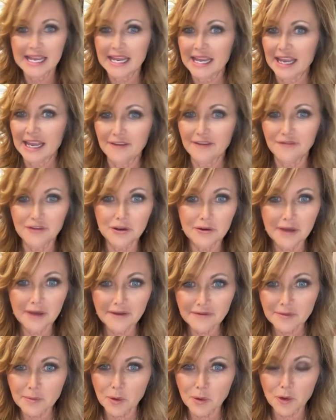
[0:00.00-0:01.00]
If you have
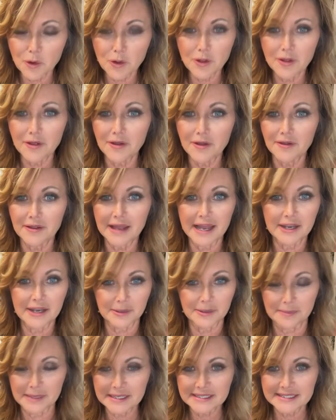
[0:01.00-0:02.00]
a bowl and you're
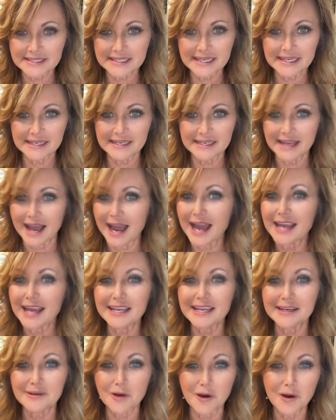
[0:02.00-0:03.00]
mixing, I
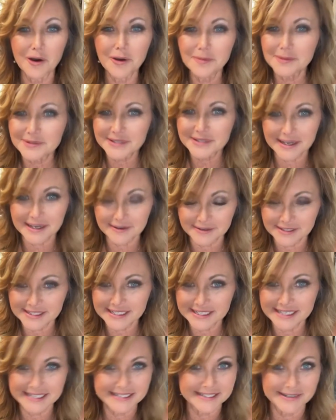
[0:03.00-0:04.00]
can almost
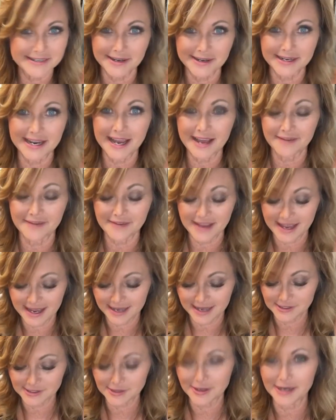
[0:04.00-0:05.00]
guarantee it's not gonna have a
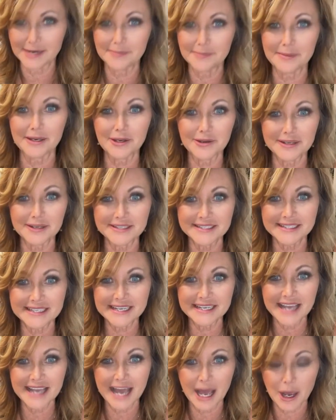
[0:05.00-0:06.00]
handle on it, but you can
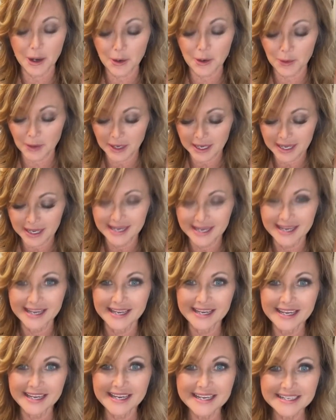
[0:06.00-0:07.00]
see how
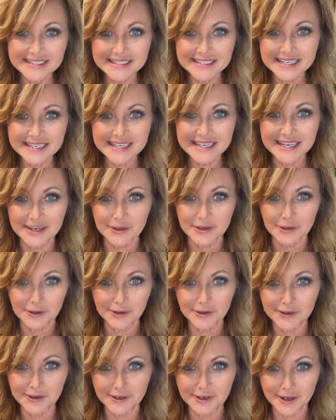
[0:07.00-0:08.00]
easy and
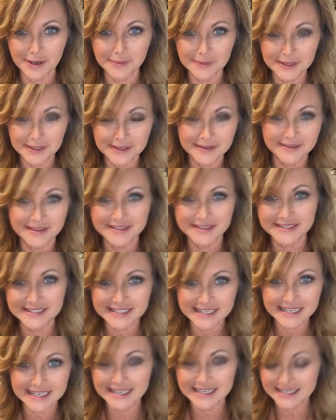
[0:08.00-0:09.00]
ergonomic this
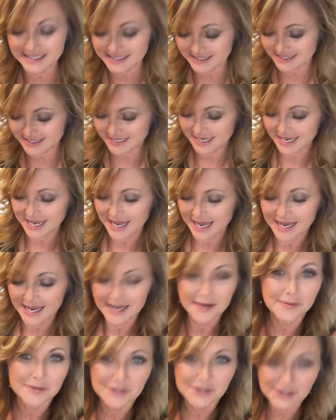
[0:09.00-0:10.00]
is.
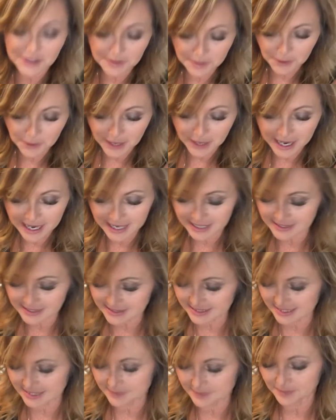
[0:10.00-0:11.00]
Super
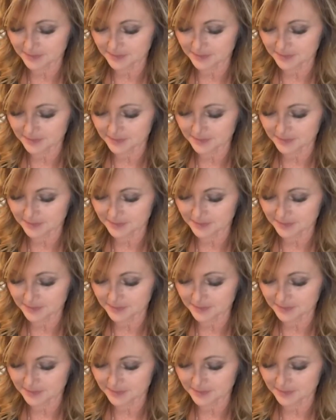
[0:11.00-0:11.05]
handy.